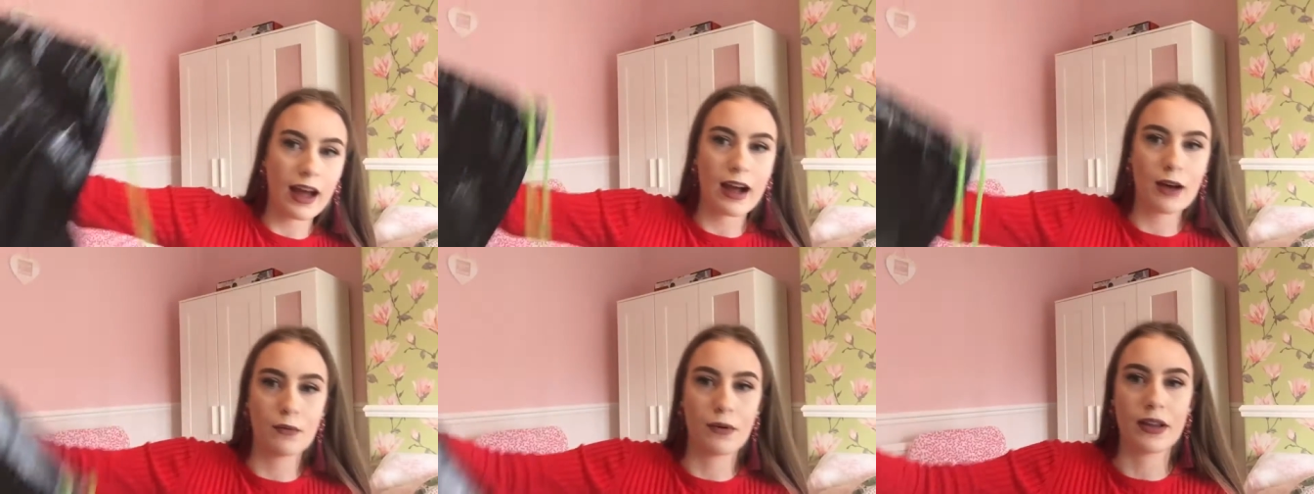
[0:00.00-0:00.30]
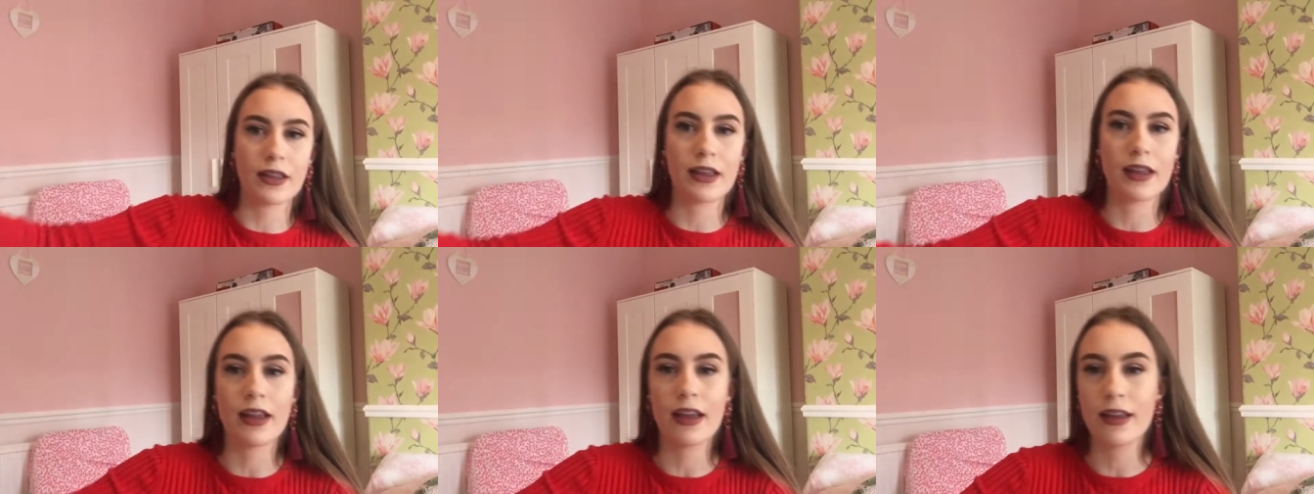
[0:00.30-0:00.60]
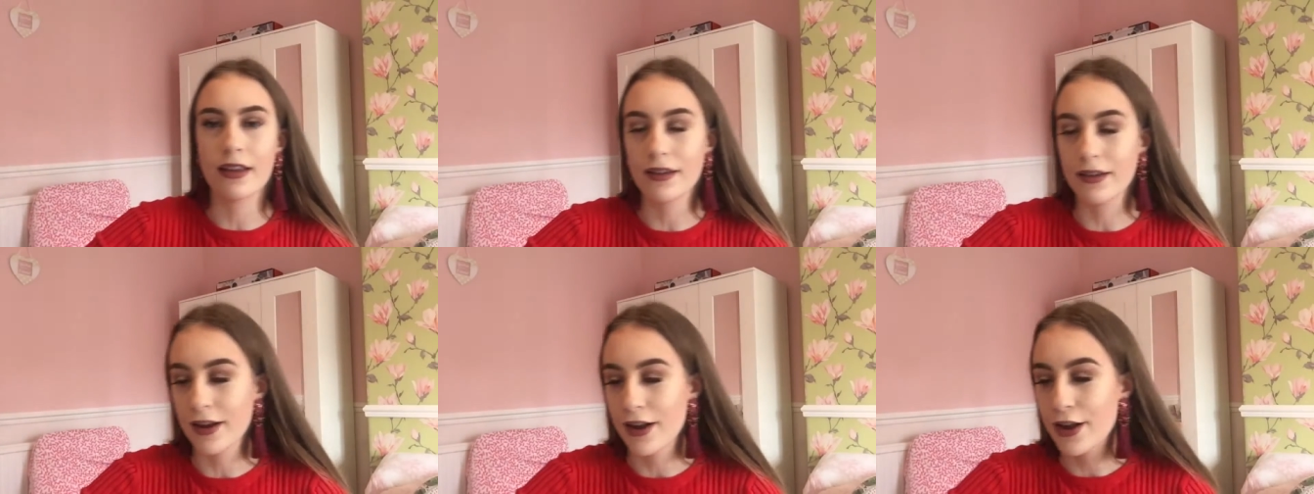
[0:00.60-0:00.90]
I went
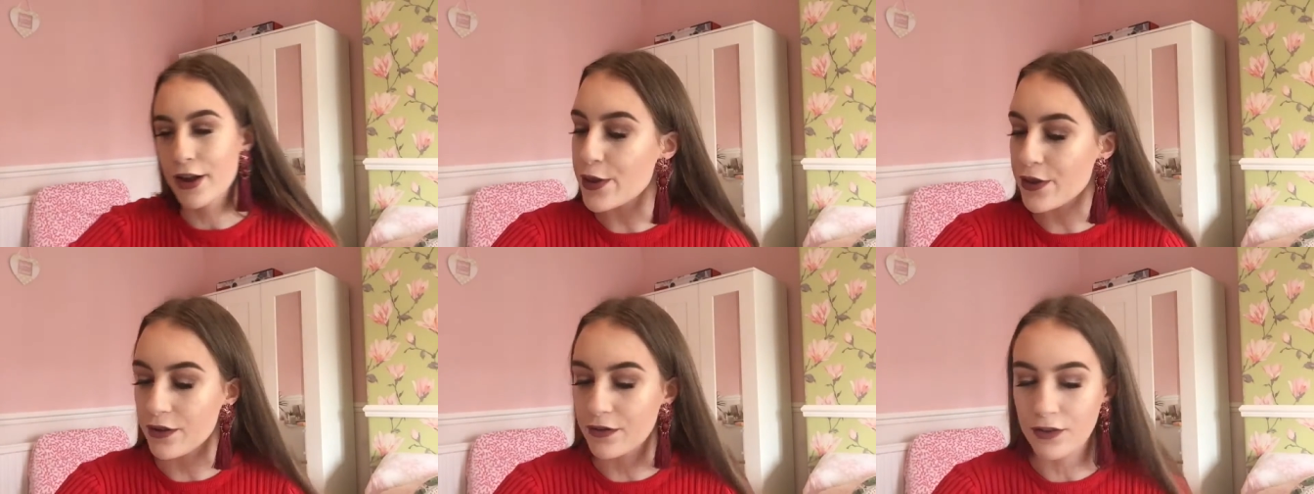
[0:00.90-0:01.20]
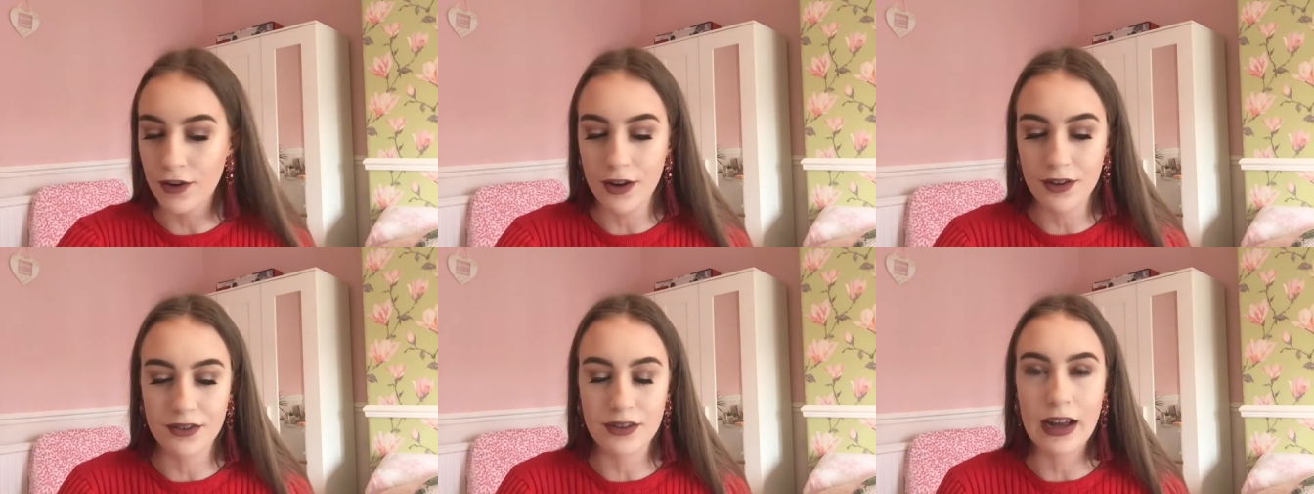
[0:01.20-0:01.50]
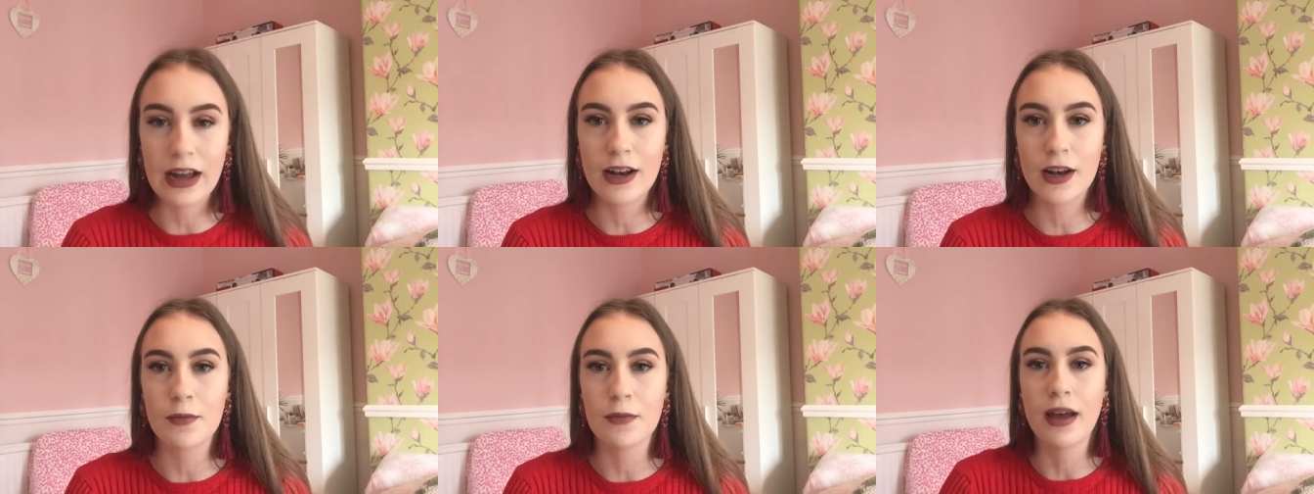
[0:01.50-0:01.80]
into Foot
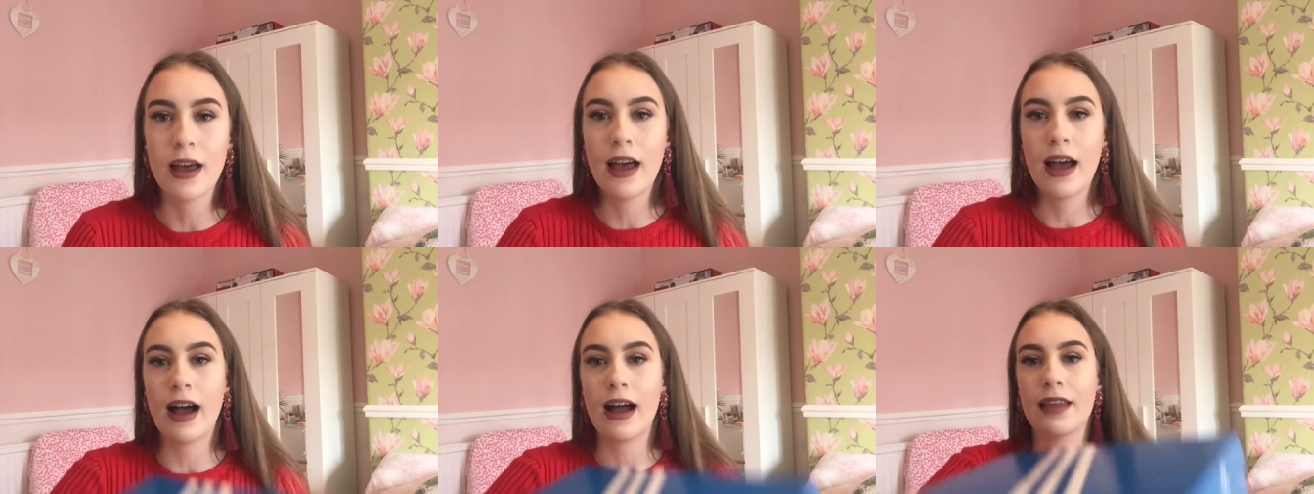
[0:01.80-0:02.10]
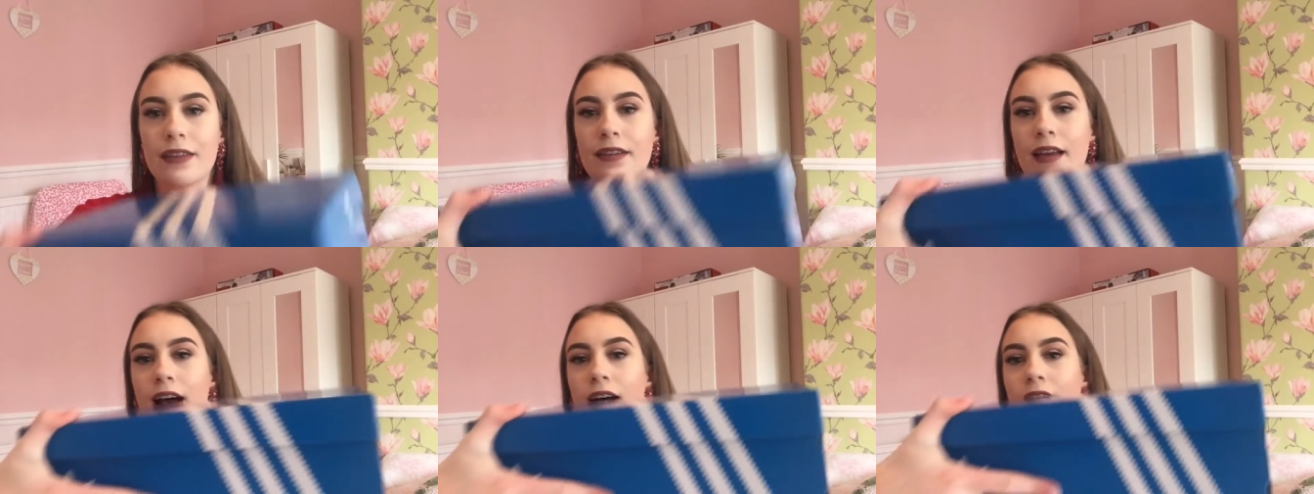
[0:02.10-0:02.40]
Asylum and